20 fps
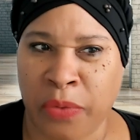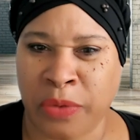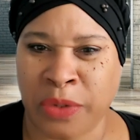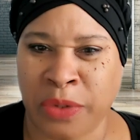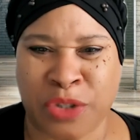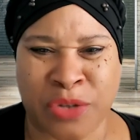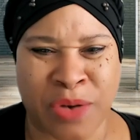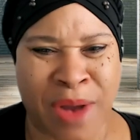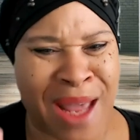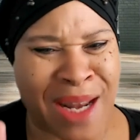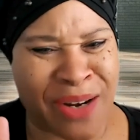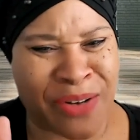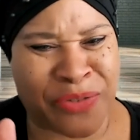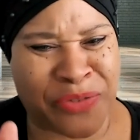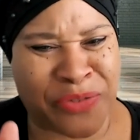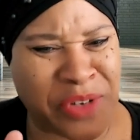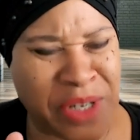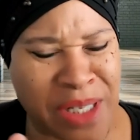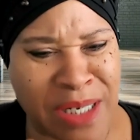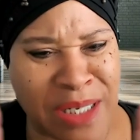was trying to
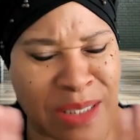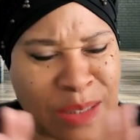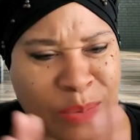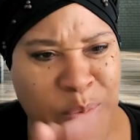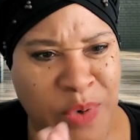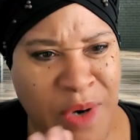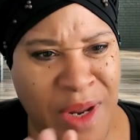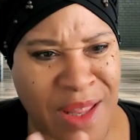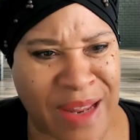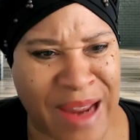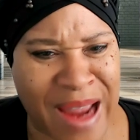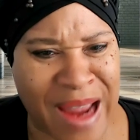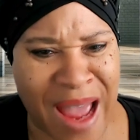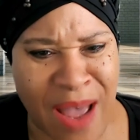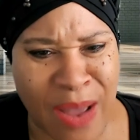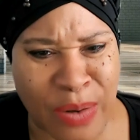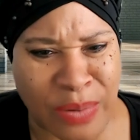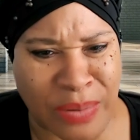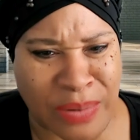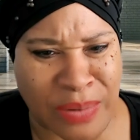feel his brother
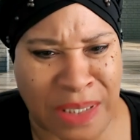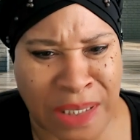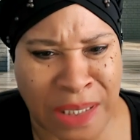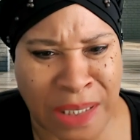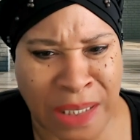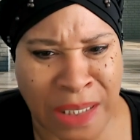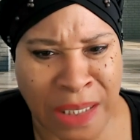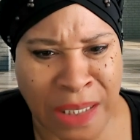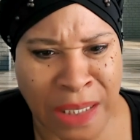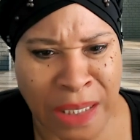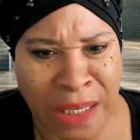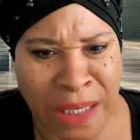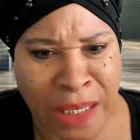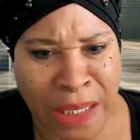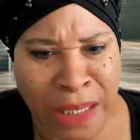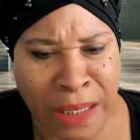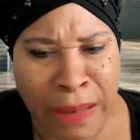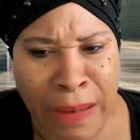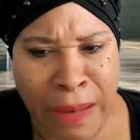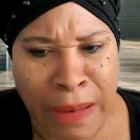out
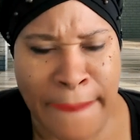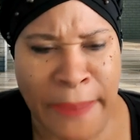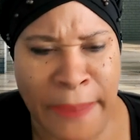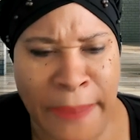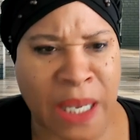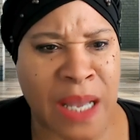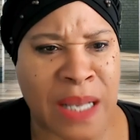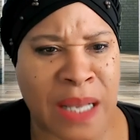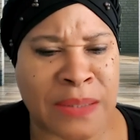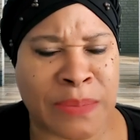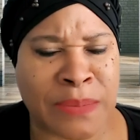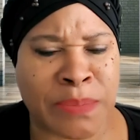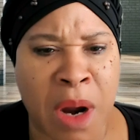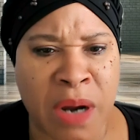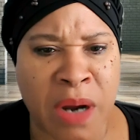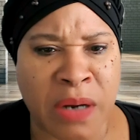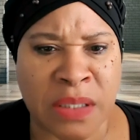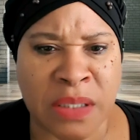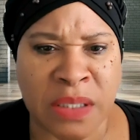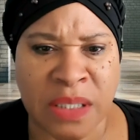because
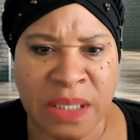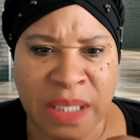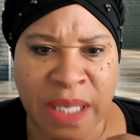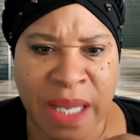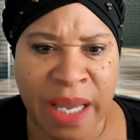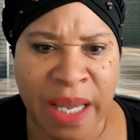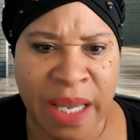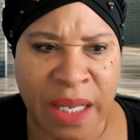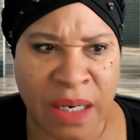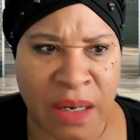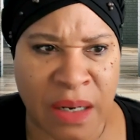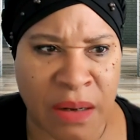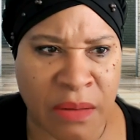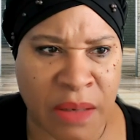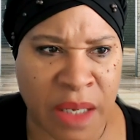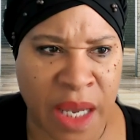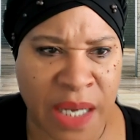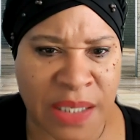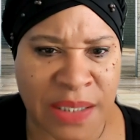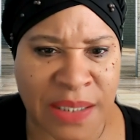Martin said,
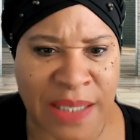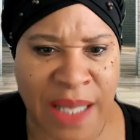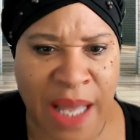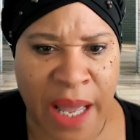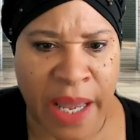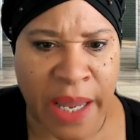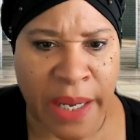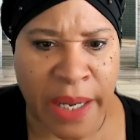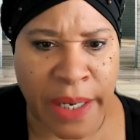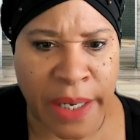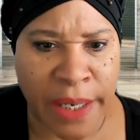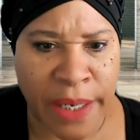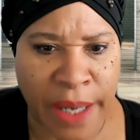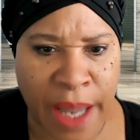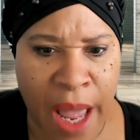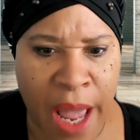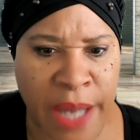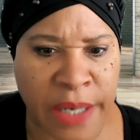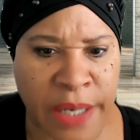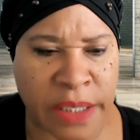"Okay, Cy,
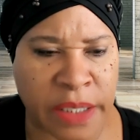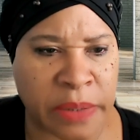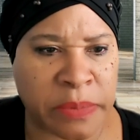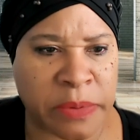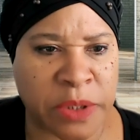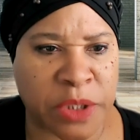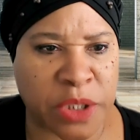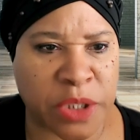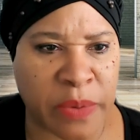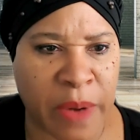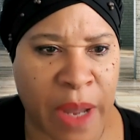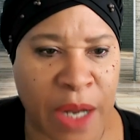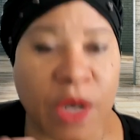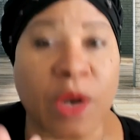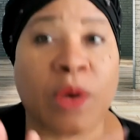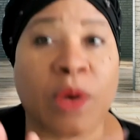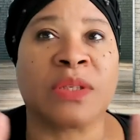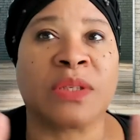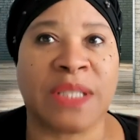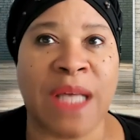I did what you asked."
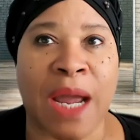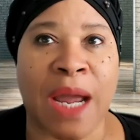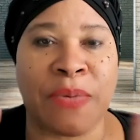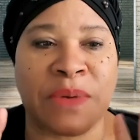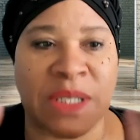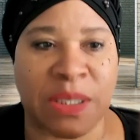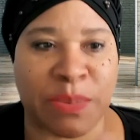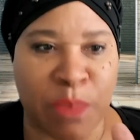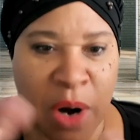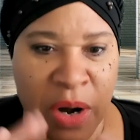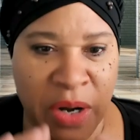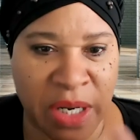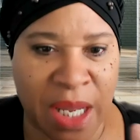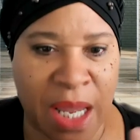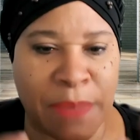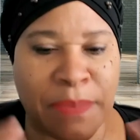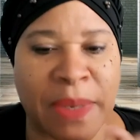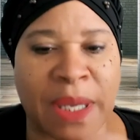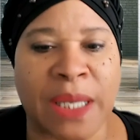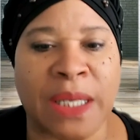No, Cyrus, Martin
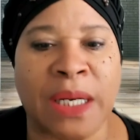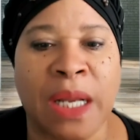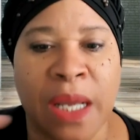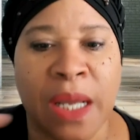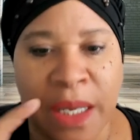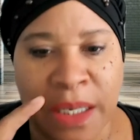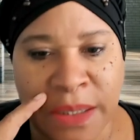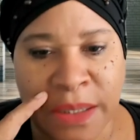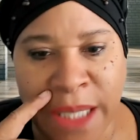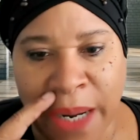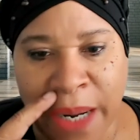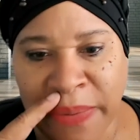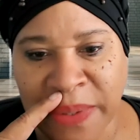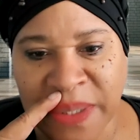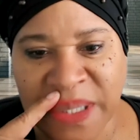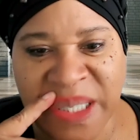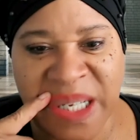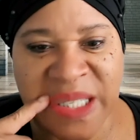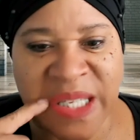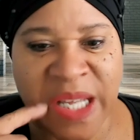came in.
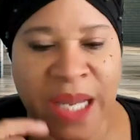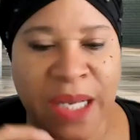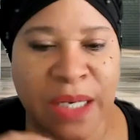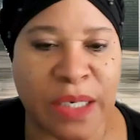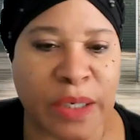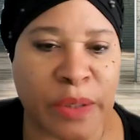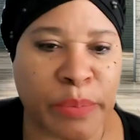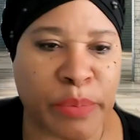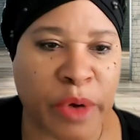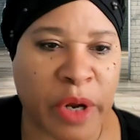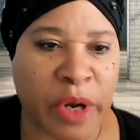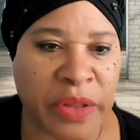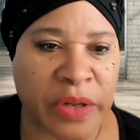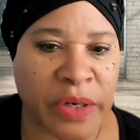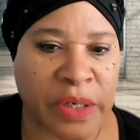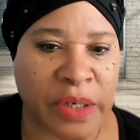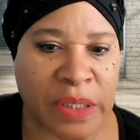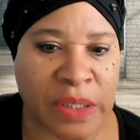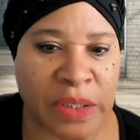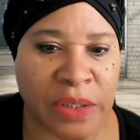Cyrus says, "Hey, dear
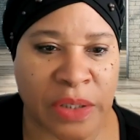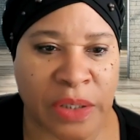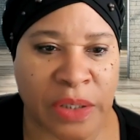brother,